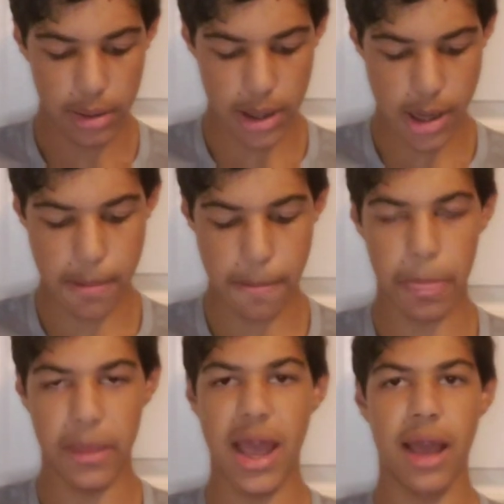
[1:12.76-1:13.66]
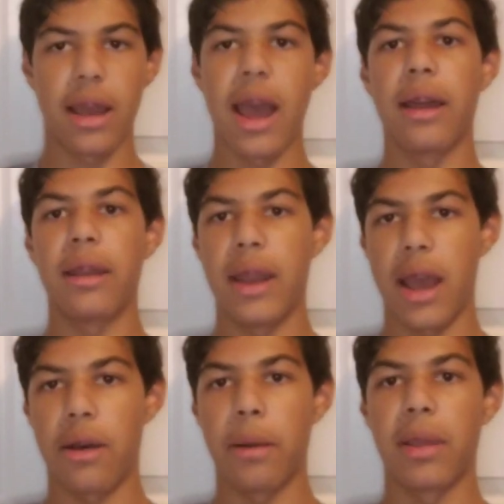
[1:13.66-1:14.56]
Um, the uh,
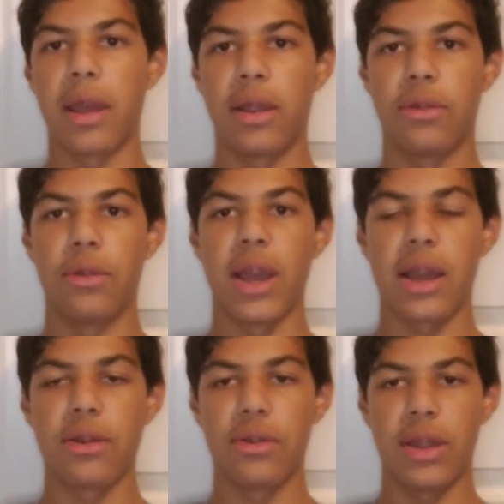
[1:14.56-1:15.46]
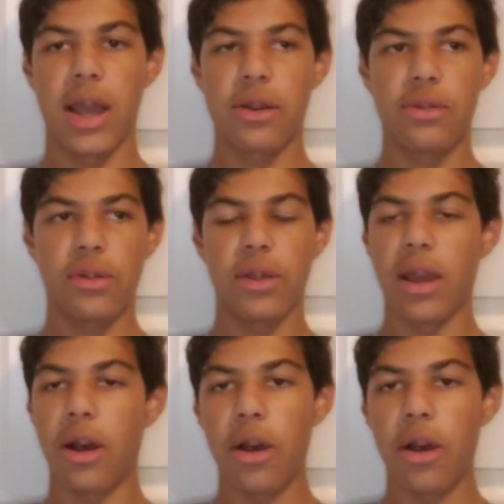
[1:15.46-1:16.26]
now I'm getting to the actors and the actresses.